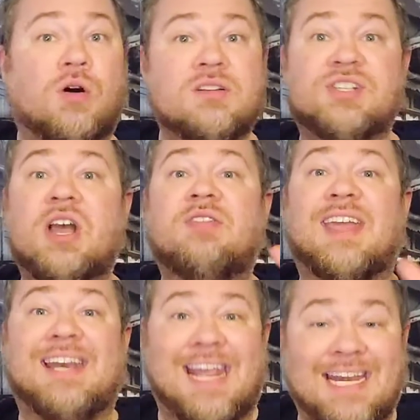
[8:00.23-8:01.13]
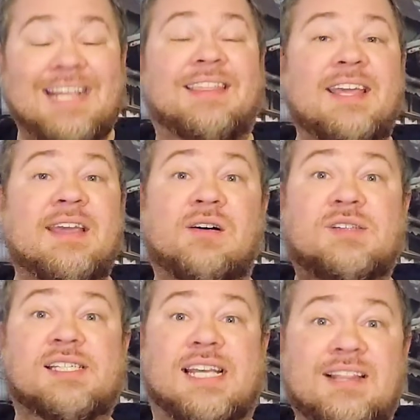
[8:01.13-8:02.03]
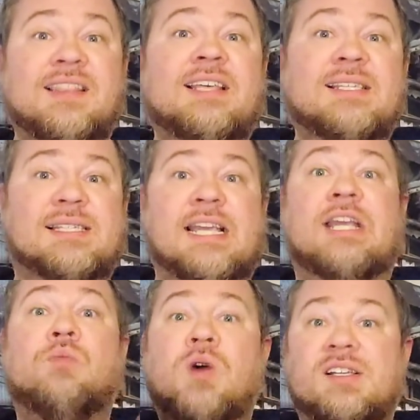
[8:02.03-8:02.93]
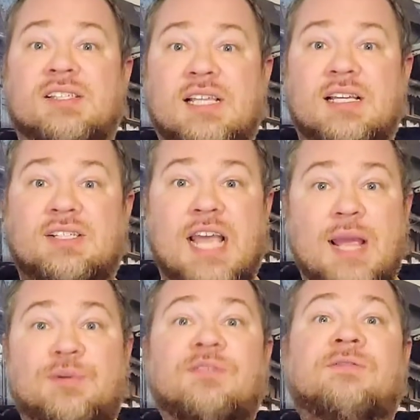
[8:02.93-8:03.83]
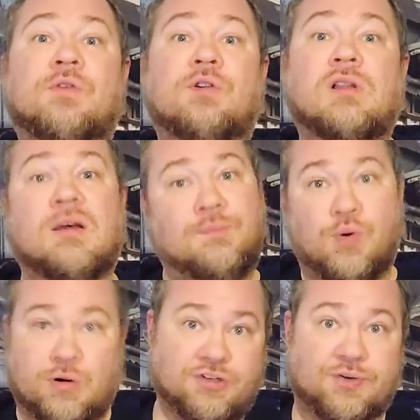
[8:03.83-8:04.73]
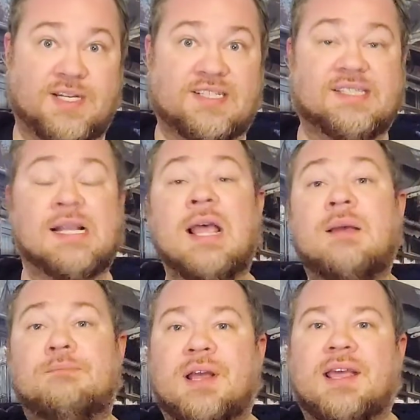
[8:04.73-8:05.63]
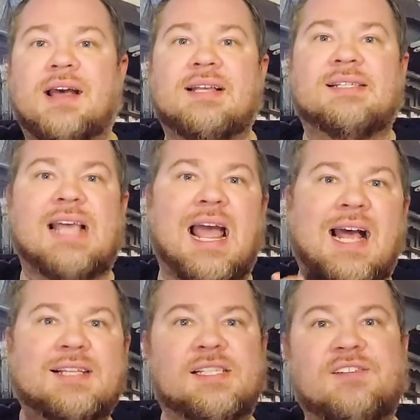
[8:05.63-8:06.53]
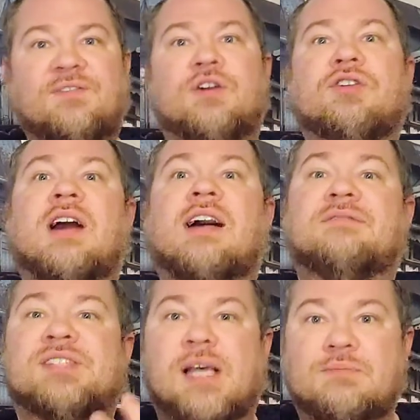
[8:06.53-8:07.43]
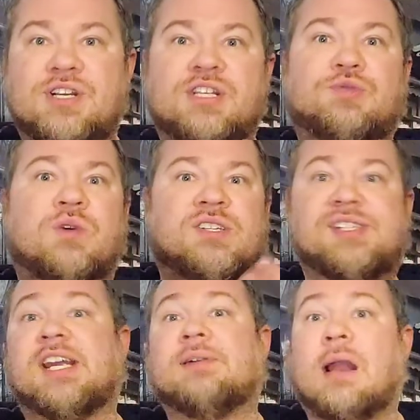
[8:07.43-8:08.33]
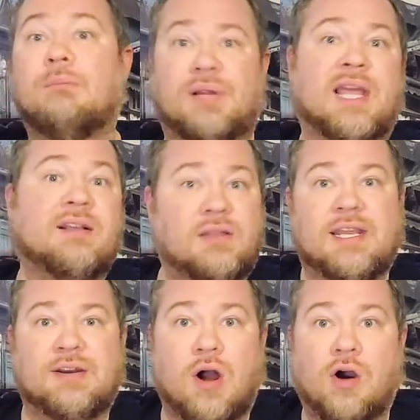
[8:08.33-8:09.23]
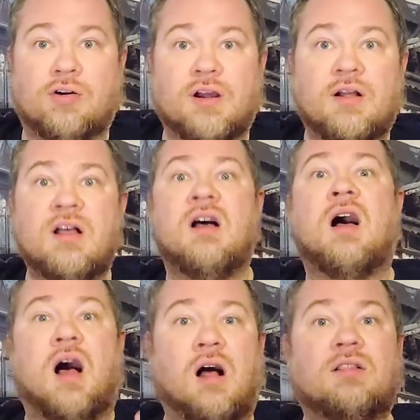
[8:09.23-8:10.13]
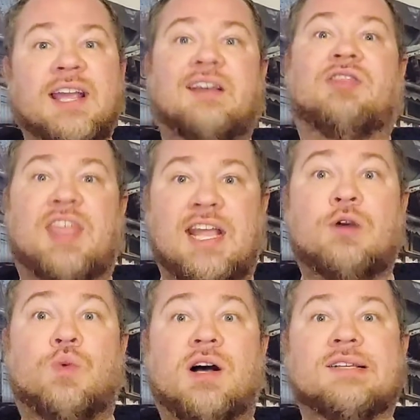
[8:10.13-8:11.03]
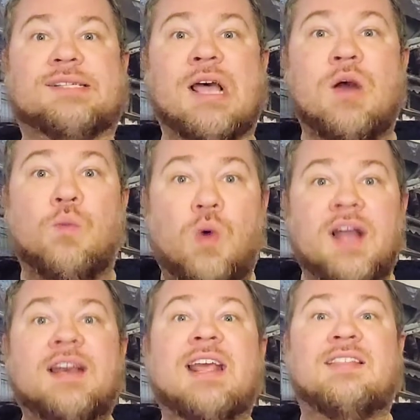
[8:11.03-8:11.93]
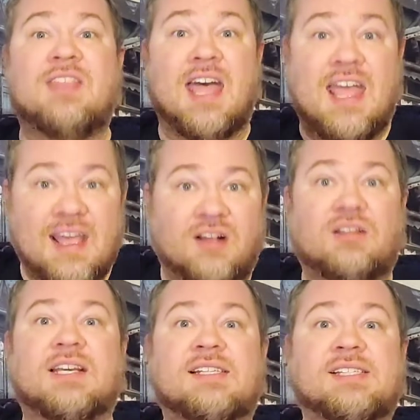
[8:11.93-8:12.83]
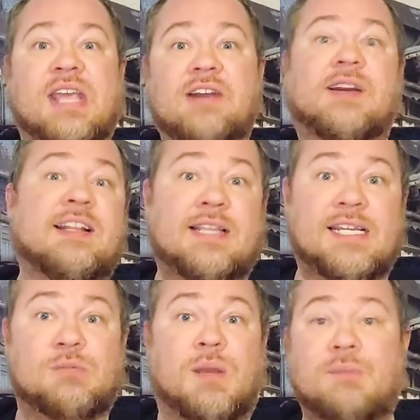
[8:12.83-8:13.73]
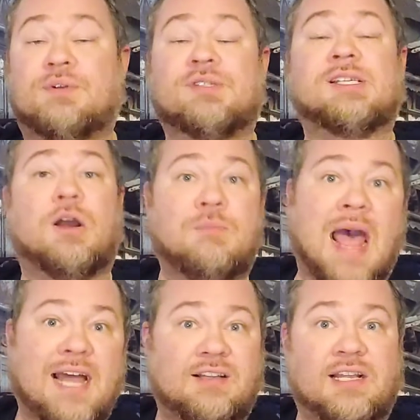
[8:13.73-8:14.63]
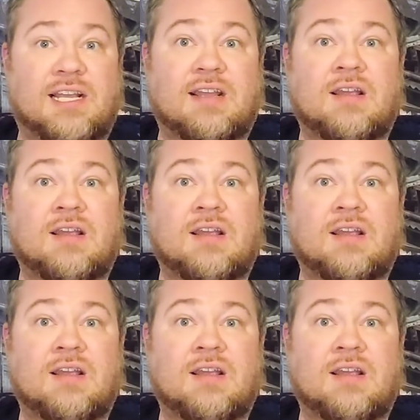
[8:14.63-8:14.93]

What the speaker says: so than anything else in this scene was the table full of portraits, because as the photograph subjects were staring blankly in horror, all I could think was, what in the hell is scaring these people so badly?